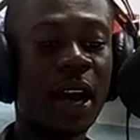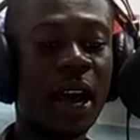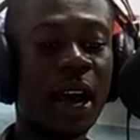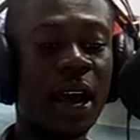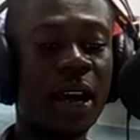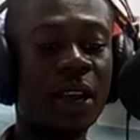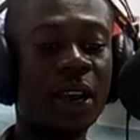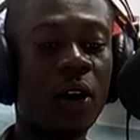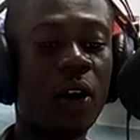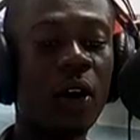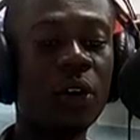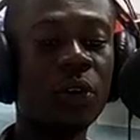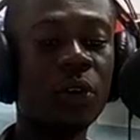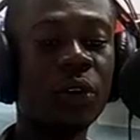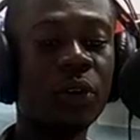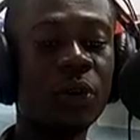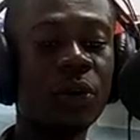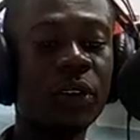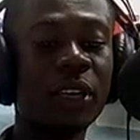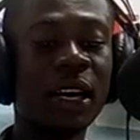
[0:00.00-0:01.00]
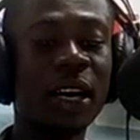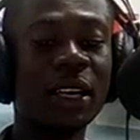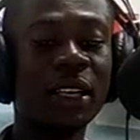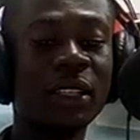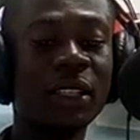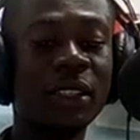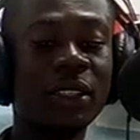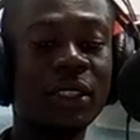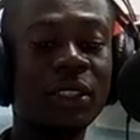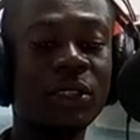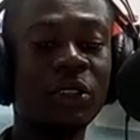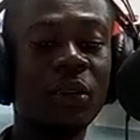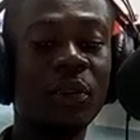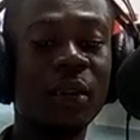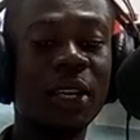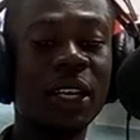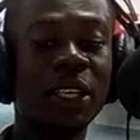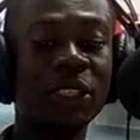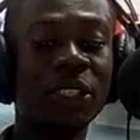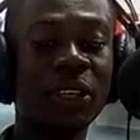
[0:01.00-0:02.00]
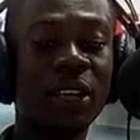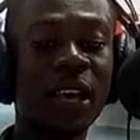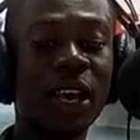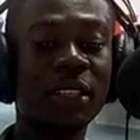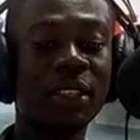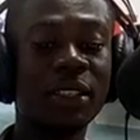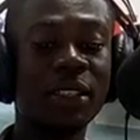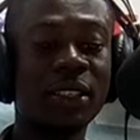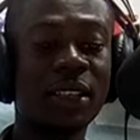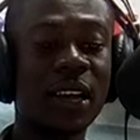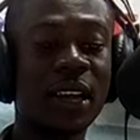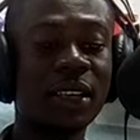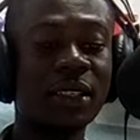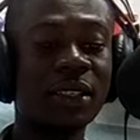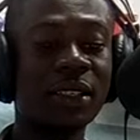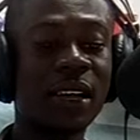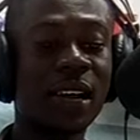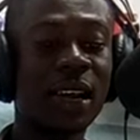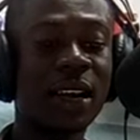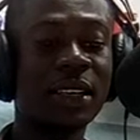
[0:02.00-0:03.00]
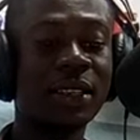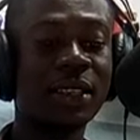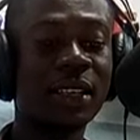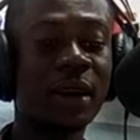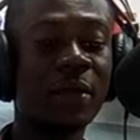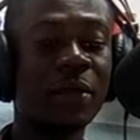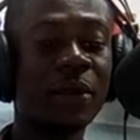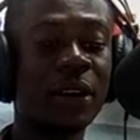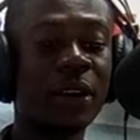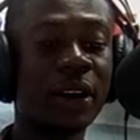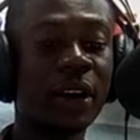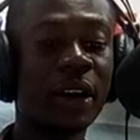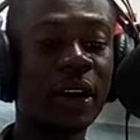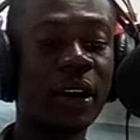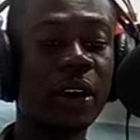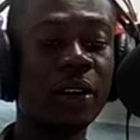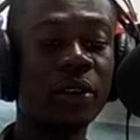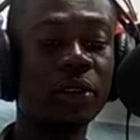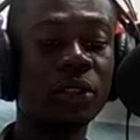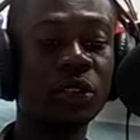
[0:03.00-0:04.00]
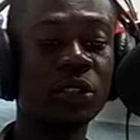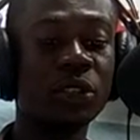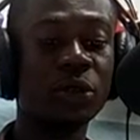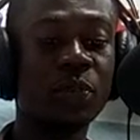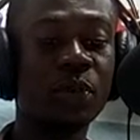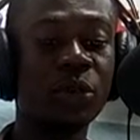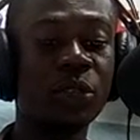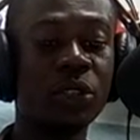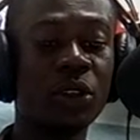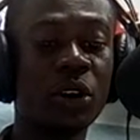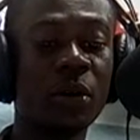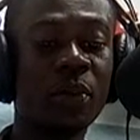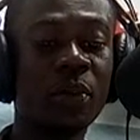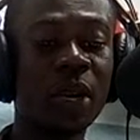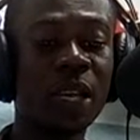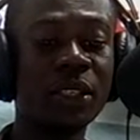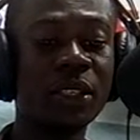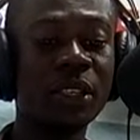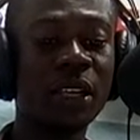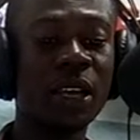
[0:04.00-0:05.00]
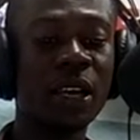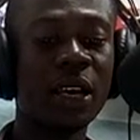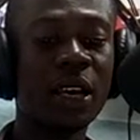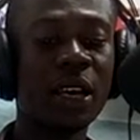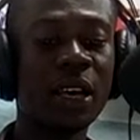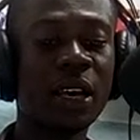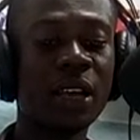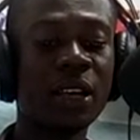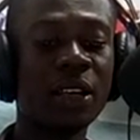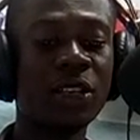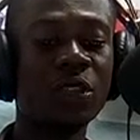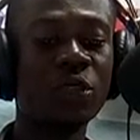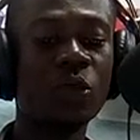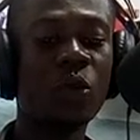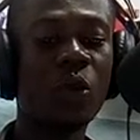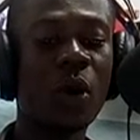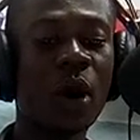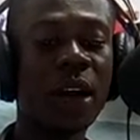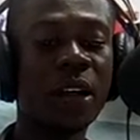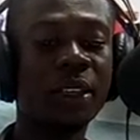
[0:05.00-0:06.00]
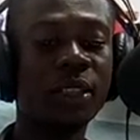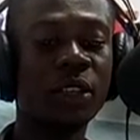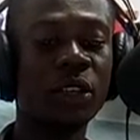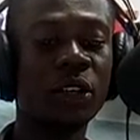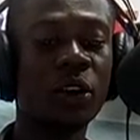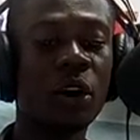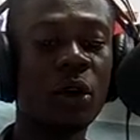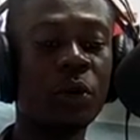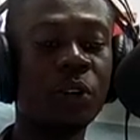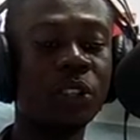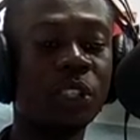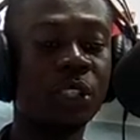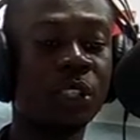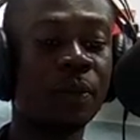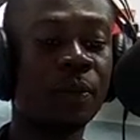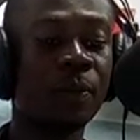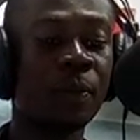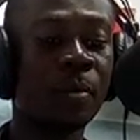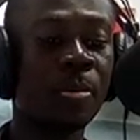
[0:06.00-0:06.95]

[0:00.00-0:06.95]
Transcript: at the ongoing candidate nomination exercise at the Samuel Kayode Sports Complex is quite encouraging.